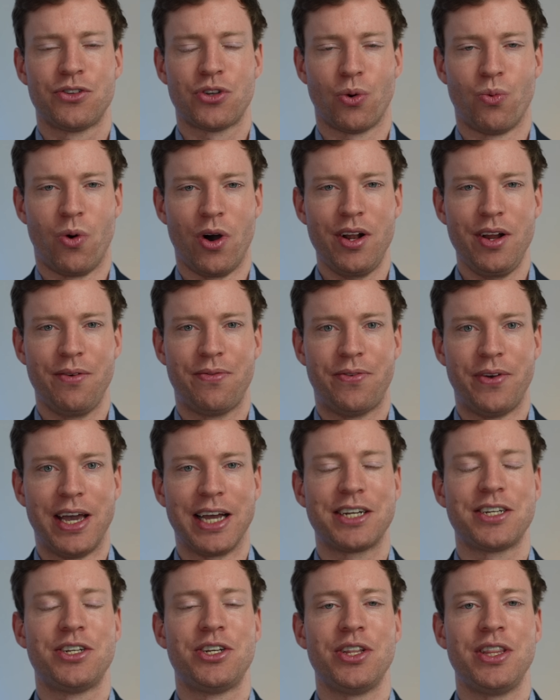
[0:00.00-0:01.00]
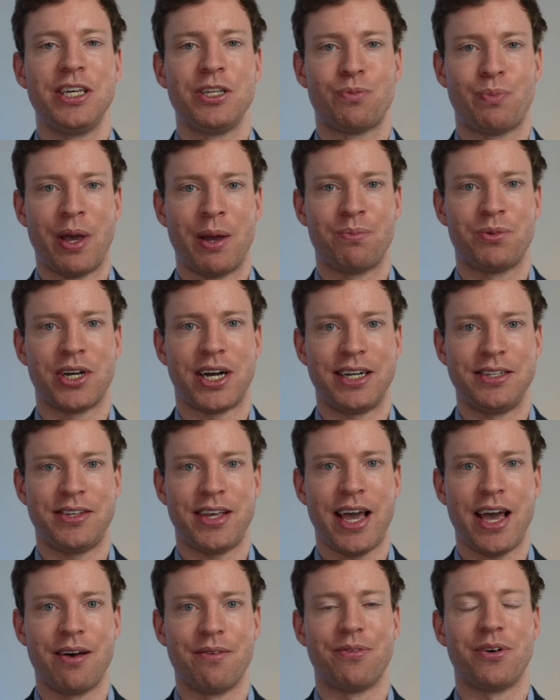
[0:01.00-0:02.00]
So what effect do these
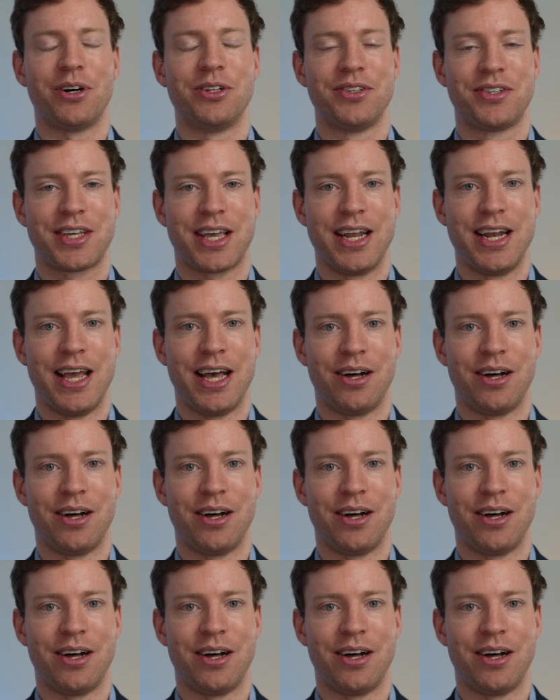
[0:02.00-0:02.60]
peptides have on skin